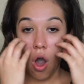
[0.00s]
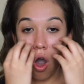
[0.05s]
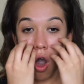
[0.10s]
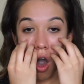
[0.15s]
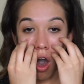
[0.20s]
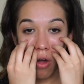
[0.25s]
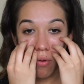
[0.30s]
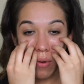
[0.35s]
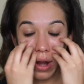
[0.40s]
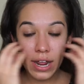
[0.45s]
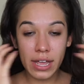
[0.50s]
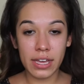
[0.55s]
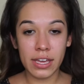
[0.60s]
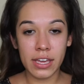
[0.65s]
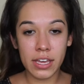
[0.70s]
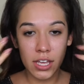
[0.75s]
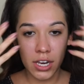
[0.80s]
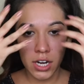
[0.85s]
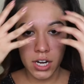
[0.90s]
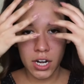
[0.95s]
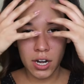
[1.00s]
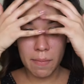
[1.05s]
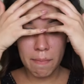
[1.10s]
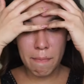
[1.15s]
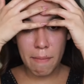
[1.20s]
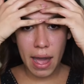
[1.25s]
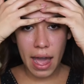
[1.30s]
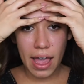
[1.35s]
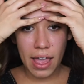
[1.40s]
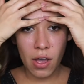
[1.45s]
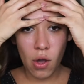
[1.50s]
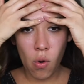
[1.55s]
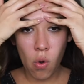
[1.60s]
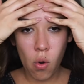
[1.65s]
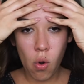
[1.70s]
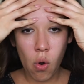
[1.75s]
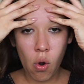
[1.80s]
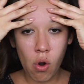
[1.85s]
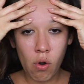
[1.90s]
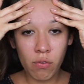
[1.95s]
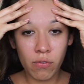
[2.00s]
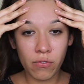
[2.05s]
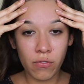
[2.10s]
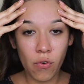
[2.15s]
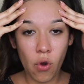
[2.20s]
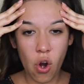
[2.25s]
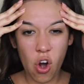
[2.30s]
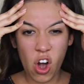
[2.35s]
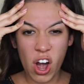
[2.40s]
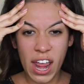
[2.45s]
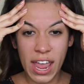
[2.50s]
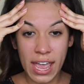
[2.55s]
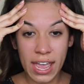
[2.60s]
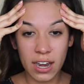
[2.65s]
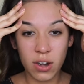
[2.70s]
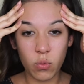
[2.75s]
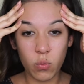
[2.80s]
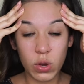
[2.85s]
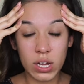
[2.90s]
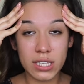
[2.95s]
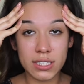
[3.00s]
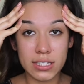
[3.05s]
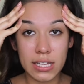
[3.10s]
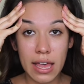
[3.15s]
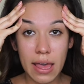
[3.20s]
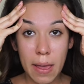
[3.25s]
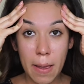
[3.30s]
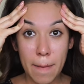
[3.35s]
all right here. My whole forehead was